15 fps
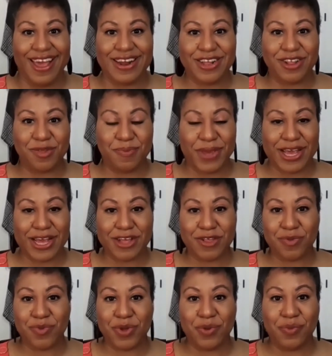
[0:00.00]
And it's
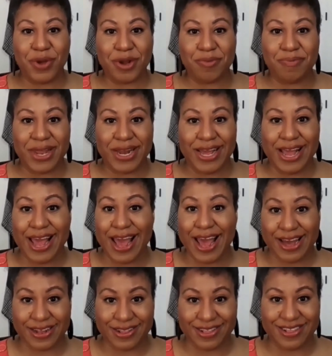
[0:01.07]
because we wear many
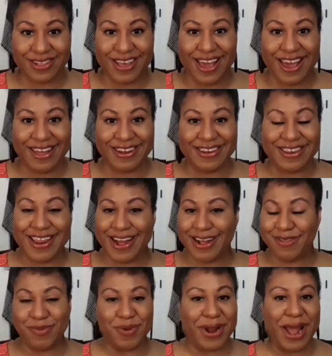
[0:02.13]
hats. And
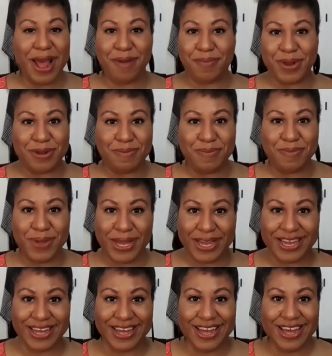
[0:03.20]
that's what happened to me.
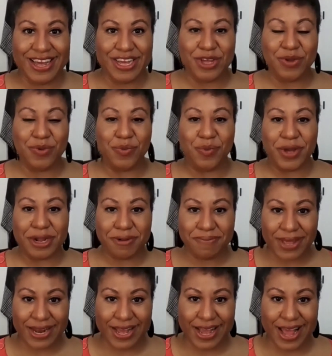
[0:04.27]
You wear
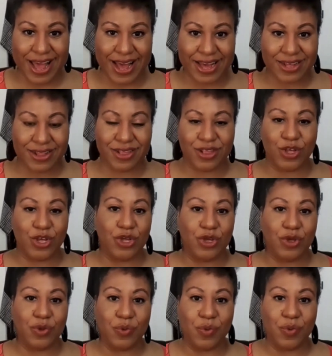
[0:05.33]
many hats,
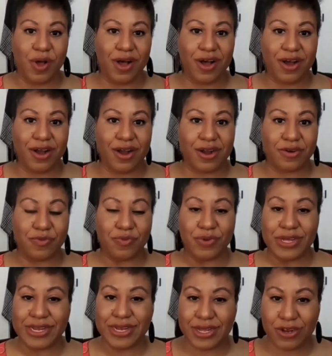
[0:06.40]
you are
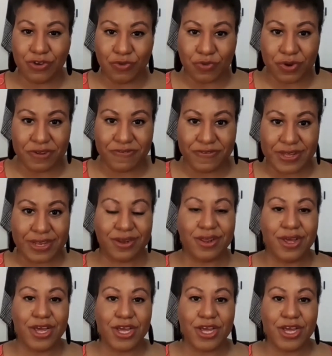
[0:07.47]
really driven.